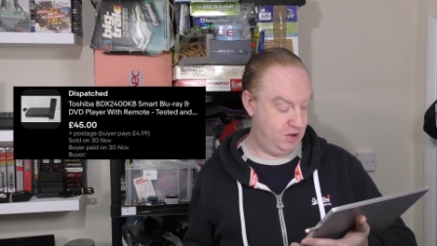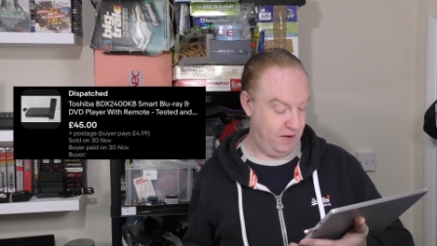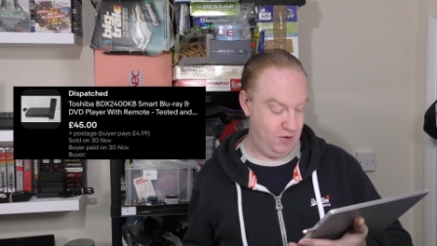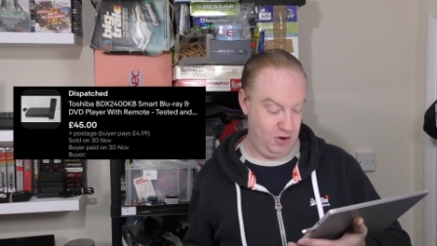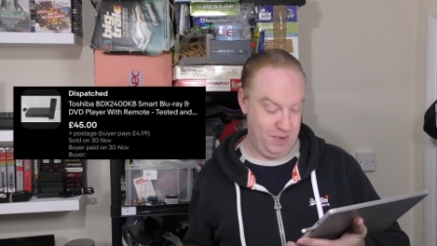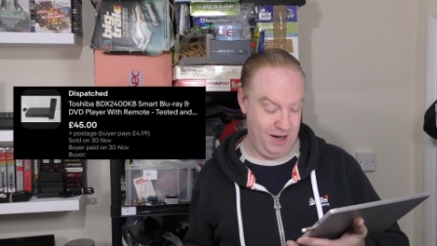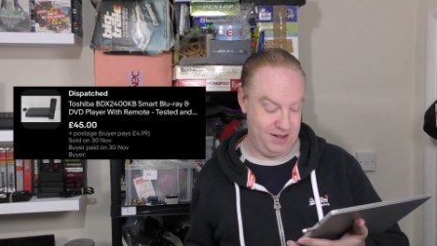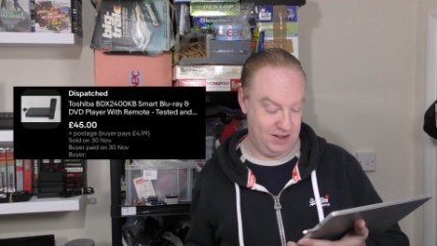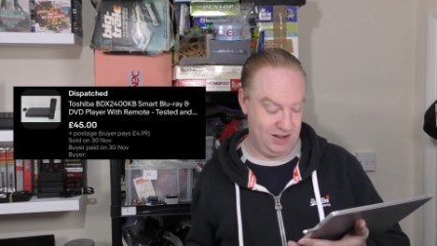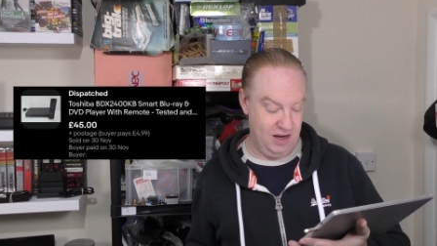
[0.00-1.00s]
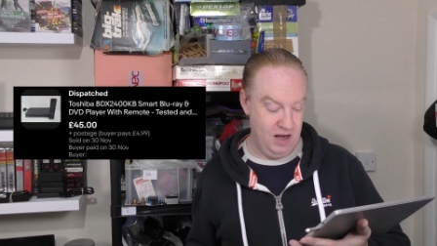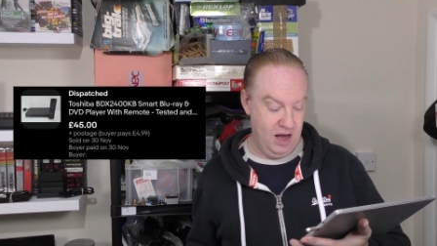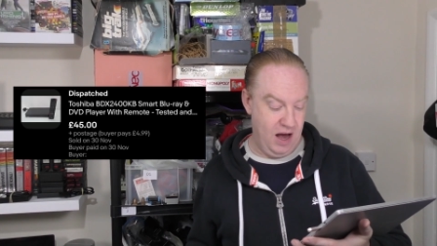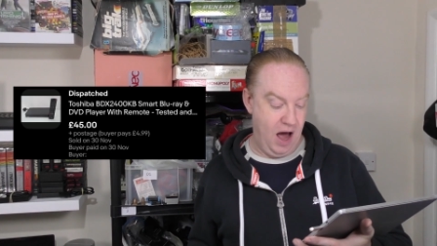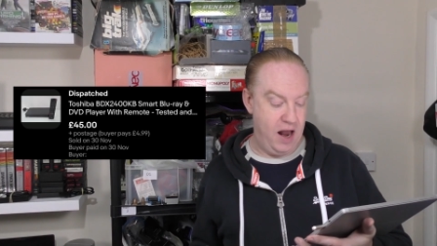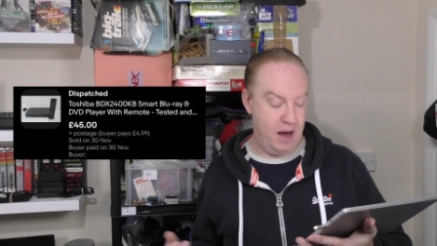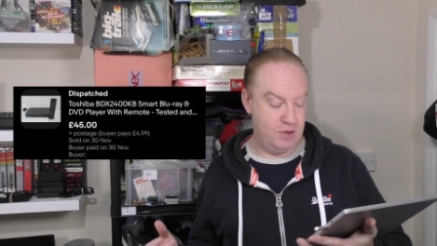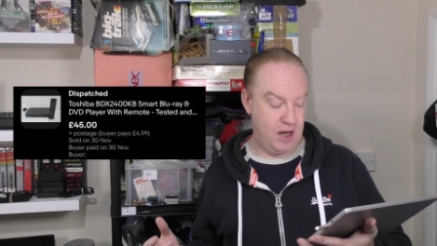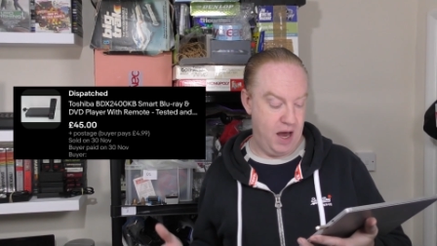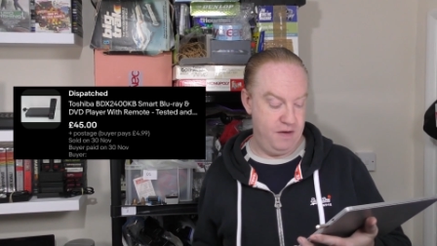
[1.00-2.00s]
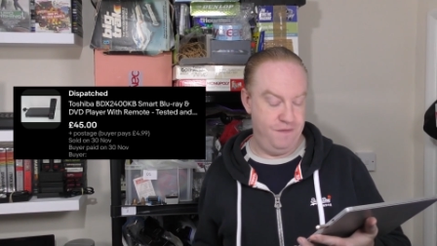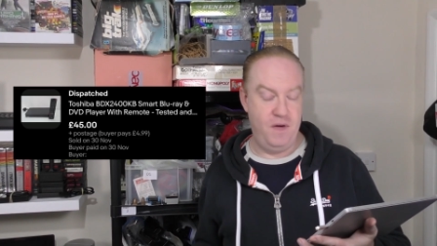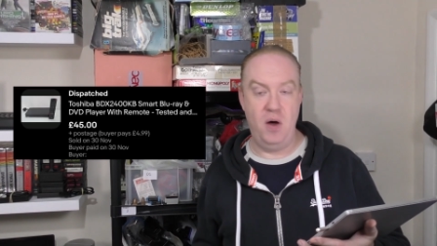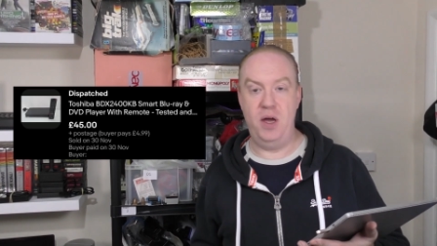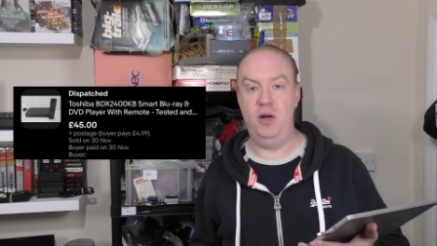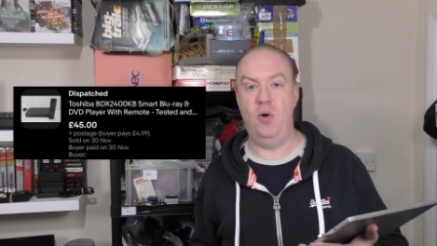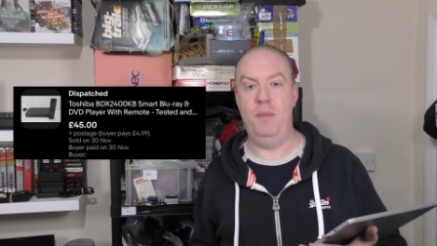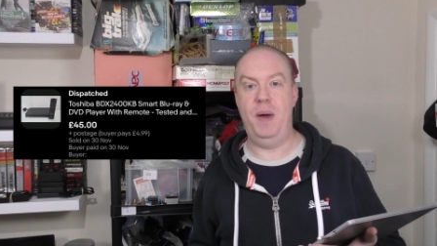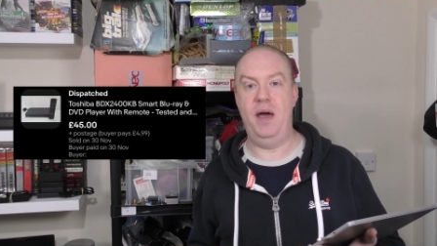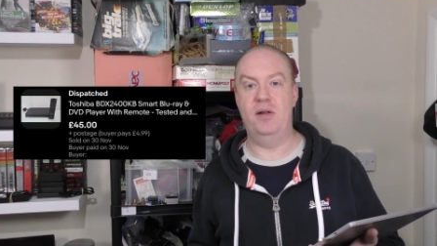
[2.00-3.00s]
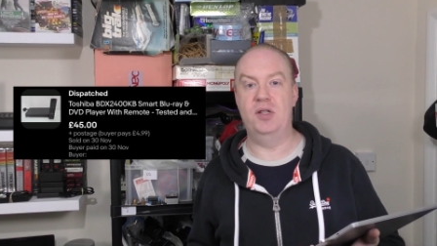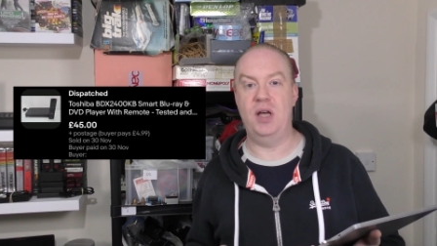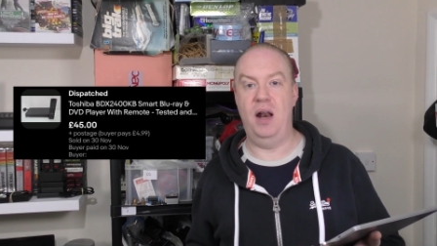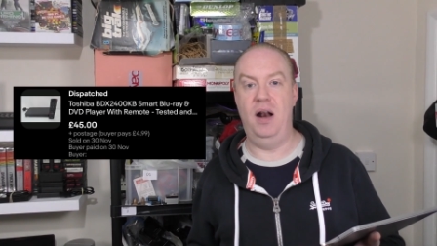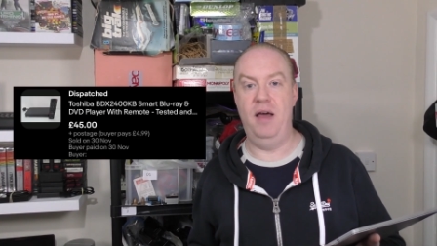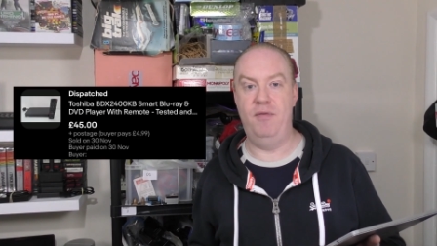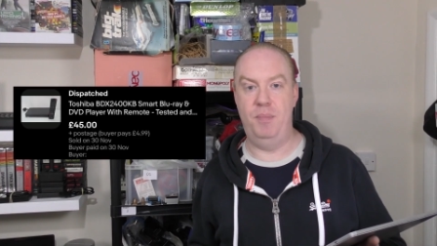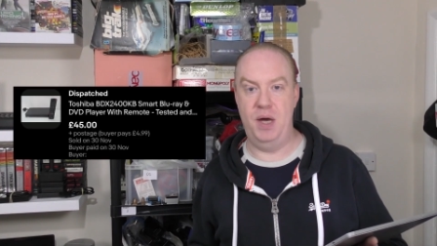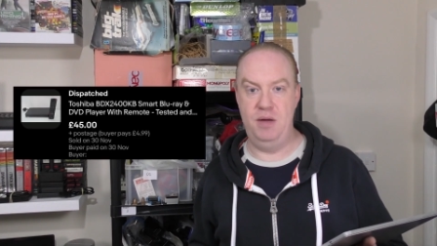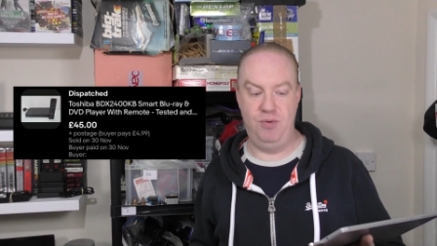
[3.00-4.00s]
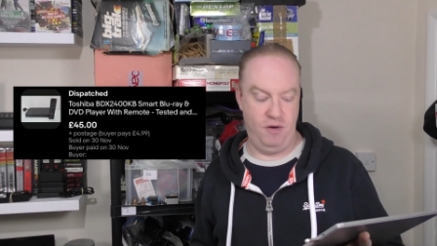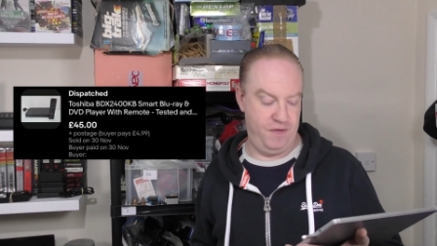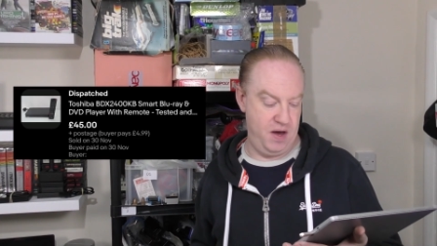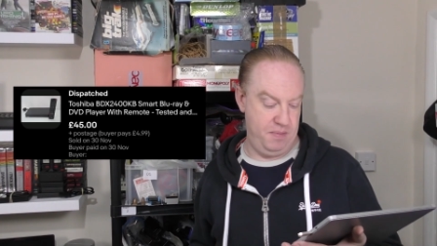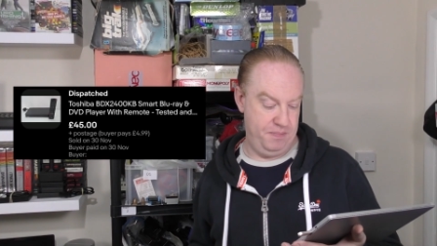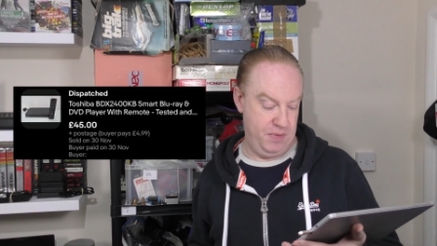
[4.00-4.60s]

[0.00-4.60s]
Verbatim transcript: just having a look at my list. That was a £39.11 profit,